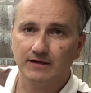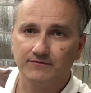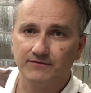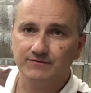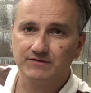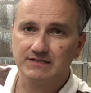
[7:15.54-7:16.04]

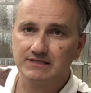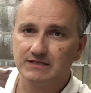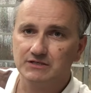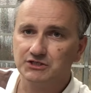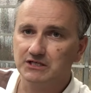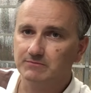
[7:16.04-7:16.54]

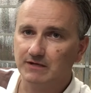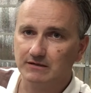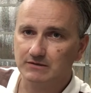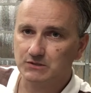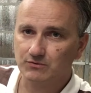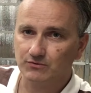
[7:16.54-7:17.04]
50-cent sheet
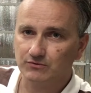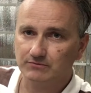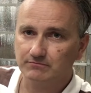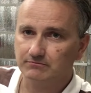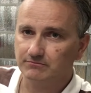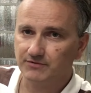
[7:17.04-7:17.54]
metal screw,
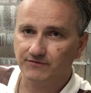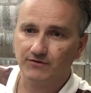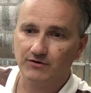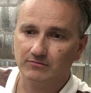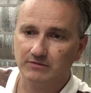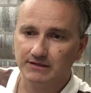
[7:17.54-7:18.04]

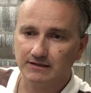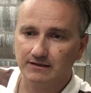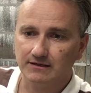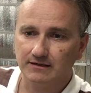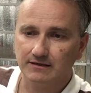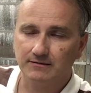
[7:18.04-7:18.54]
preferably
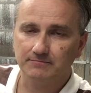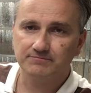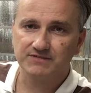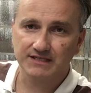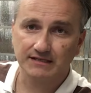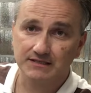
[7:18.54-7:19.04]

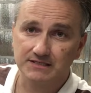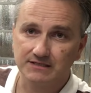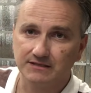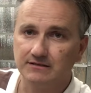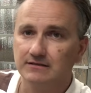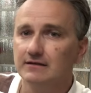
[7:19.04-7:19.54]
stainless
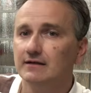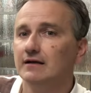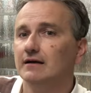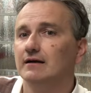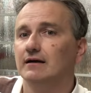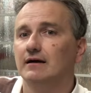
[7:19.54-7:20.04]
steel.
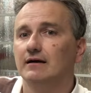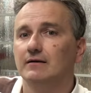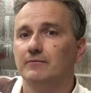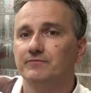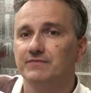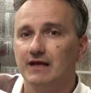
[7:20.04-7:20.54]

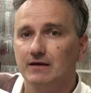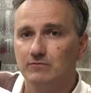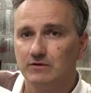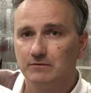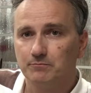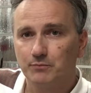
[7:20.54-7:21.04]
That
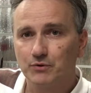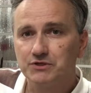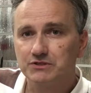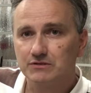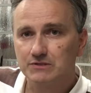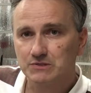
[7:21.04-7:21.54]
will
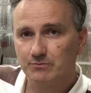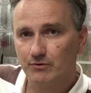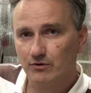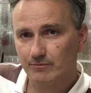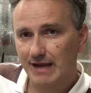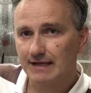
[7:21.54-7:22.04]
push the
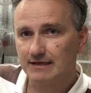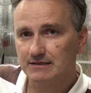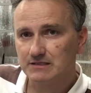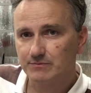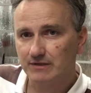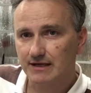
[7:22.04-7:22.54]
support back in
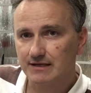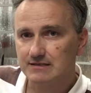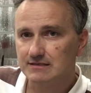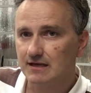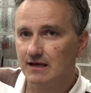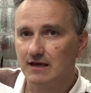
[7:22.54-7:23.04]
its
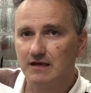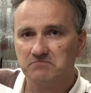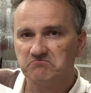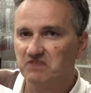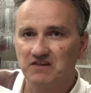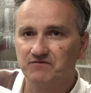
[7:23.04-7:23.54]
place, and
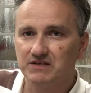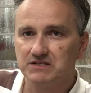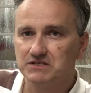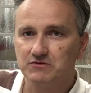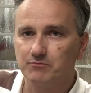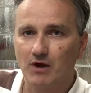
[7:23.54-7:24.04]
that
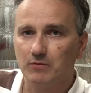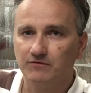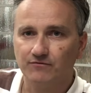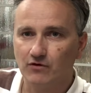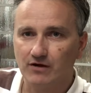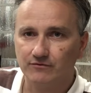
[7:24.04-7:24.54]
fixes the problem
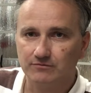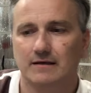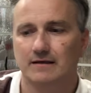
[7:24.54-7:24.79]
forever.